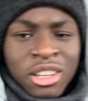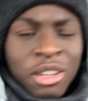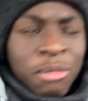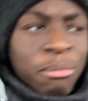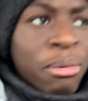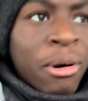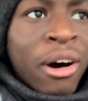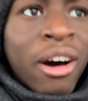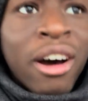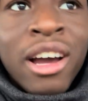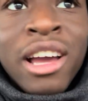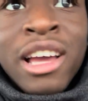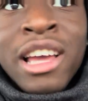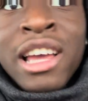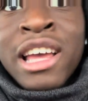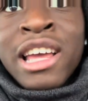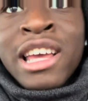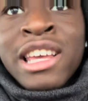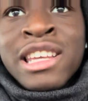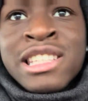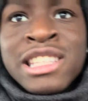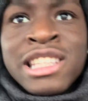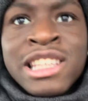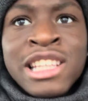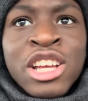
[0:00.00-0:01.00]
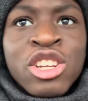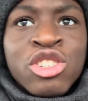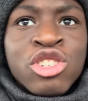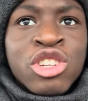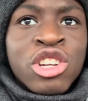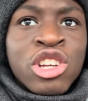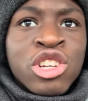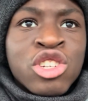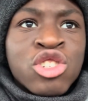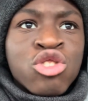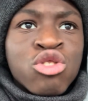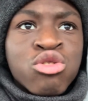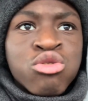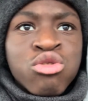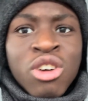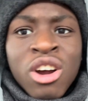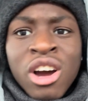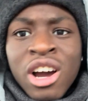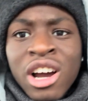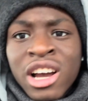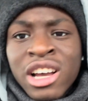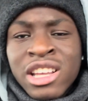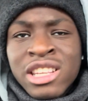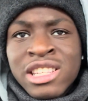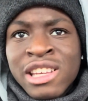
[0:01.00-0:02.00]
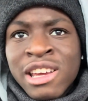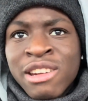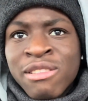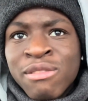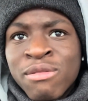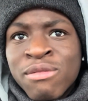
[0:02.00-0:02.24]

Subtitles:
But it's literally just trucks and